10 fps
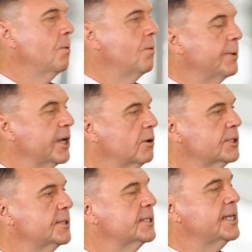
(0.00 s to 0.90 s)
What we can
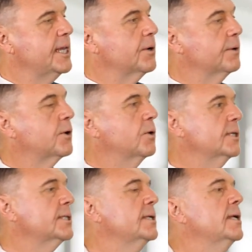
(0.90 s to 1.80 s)
also see here, of
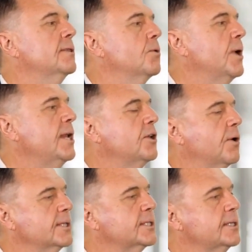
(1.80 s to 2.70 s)
course, in the red
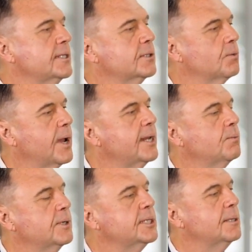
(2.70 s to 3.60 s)
dots is the rate at
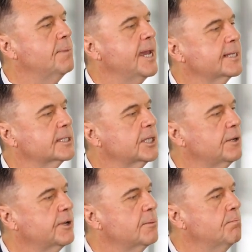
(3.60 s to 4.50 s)
which the bank
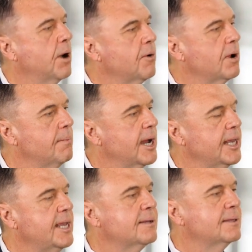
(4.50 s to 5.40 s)
itself can borrow
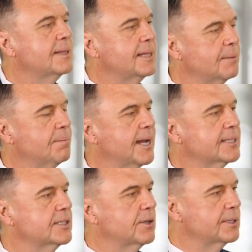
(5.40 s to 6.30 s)
money that it
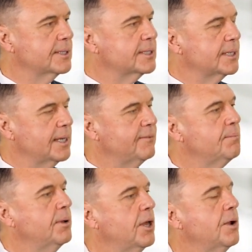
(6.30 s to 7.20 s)
passes on to Steve. And
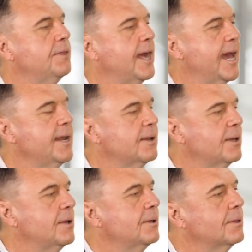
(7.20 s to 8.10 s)
below that,
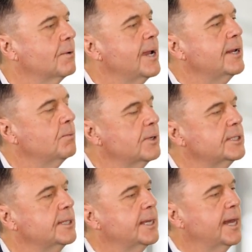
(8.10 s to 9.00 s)
the rate at
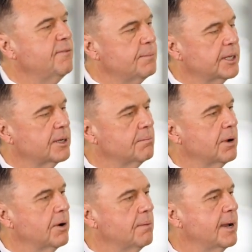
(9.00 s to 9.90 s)
which the government can
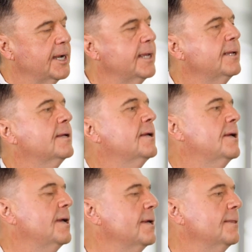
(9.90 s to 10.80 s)
borrow money.
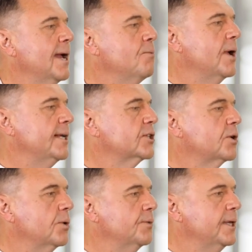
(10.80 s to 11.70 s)
That rate's
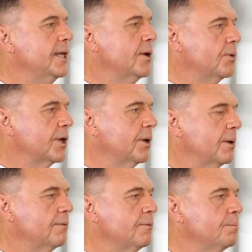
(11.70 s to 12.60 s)
called the yield
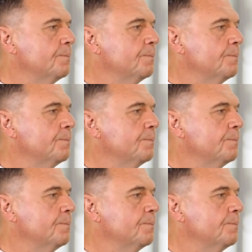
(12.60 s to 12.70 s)
curve.